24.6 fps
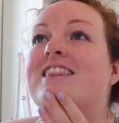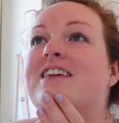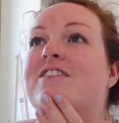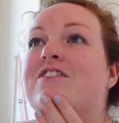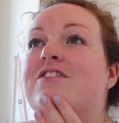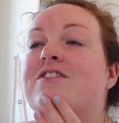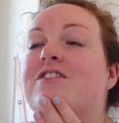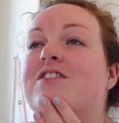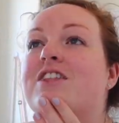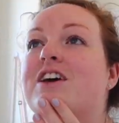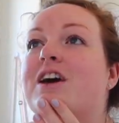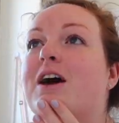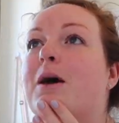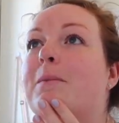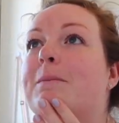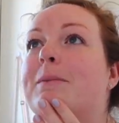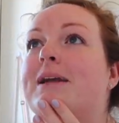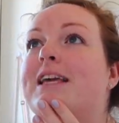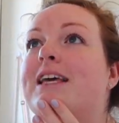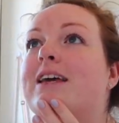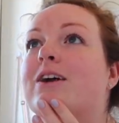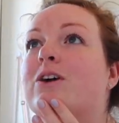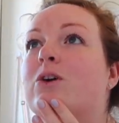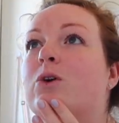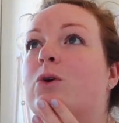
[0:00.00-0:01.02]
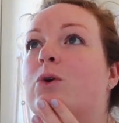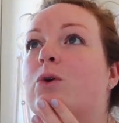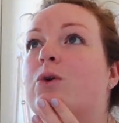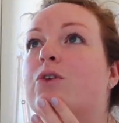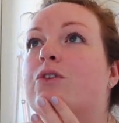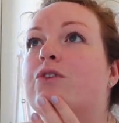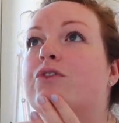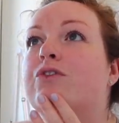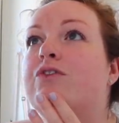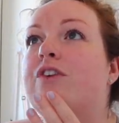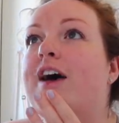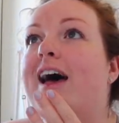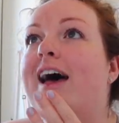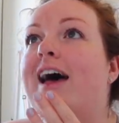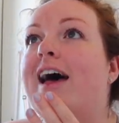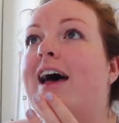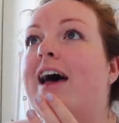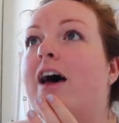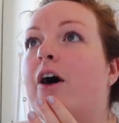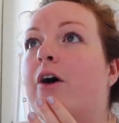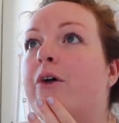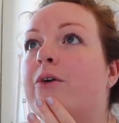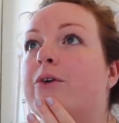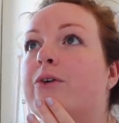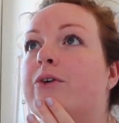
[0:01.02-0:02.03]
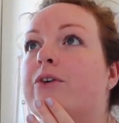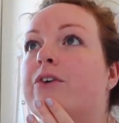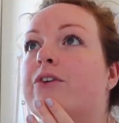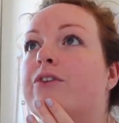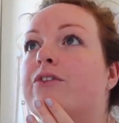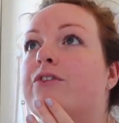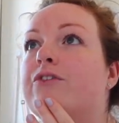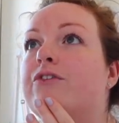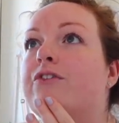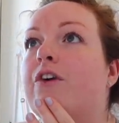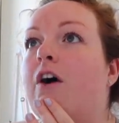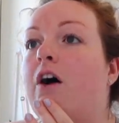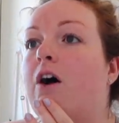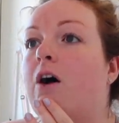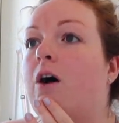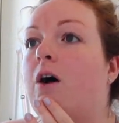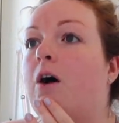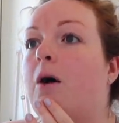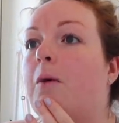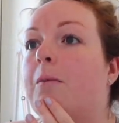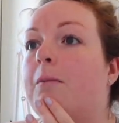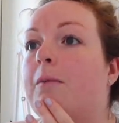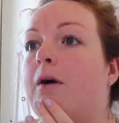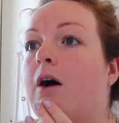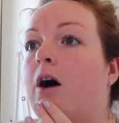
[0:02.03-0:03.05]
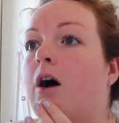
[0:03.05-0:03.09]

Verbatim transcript: The, the company are called Fair Oak Farm.